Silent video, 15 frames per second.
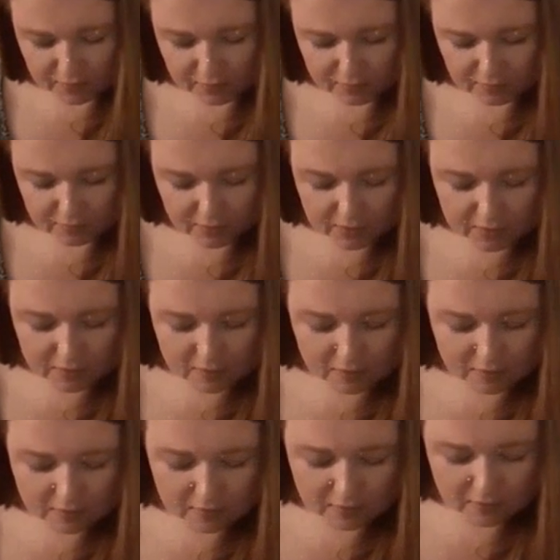Right,
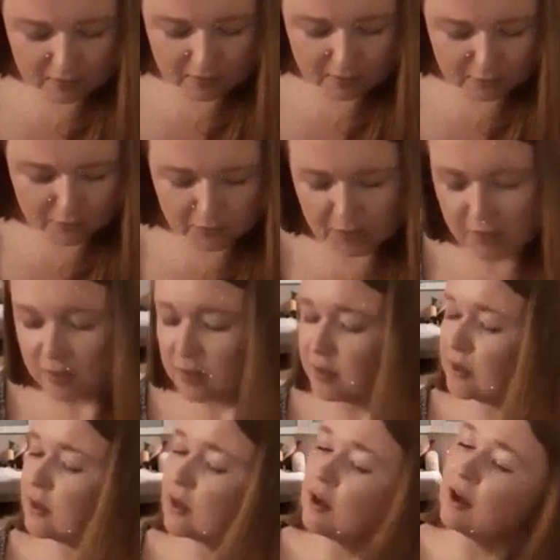now
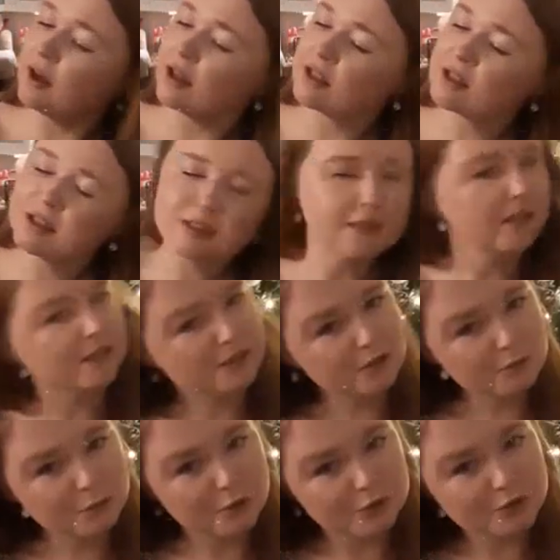you can't actually see so
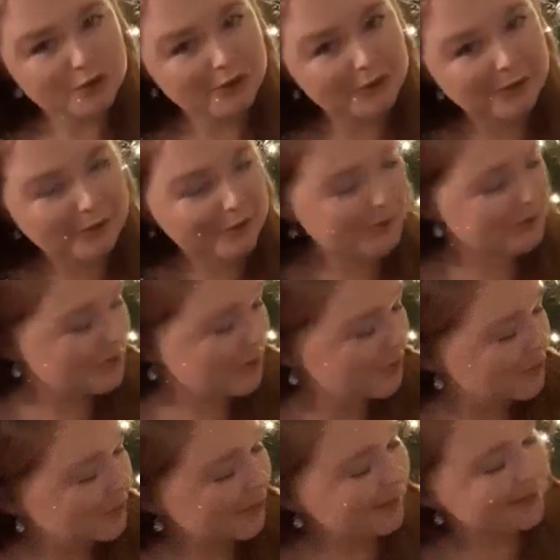much so
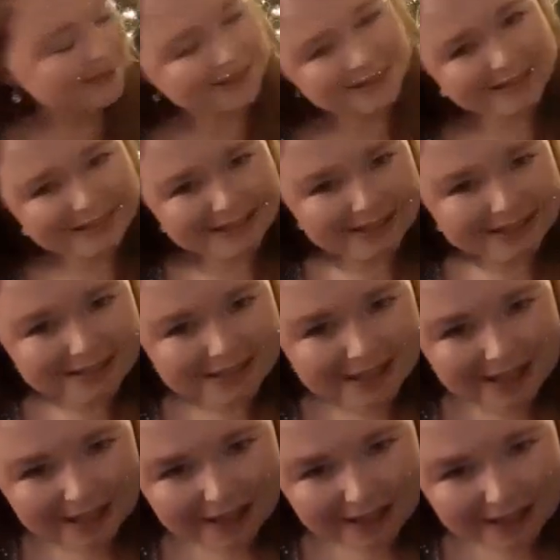well in this light,
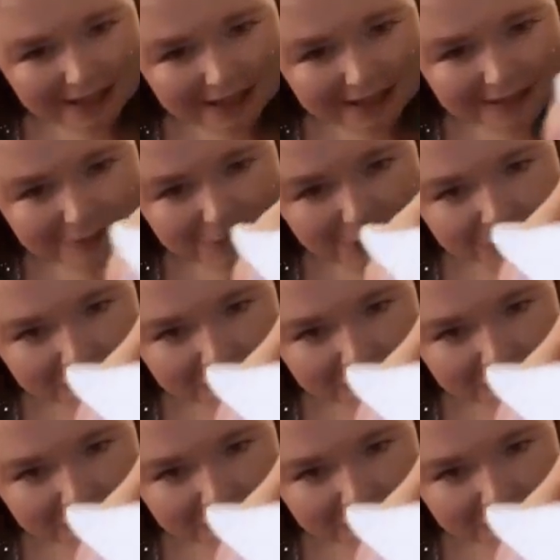and you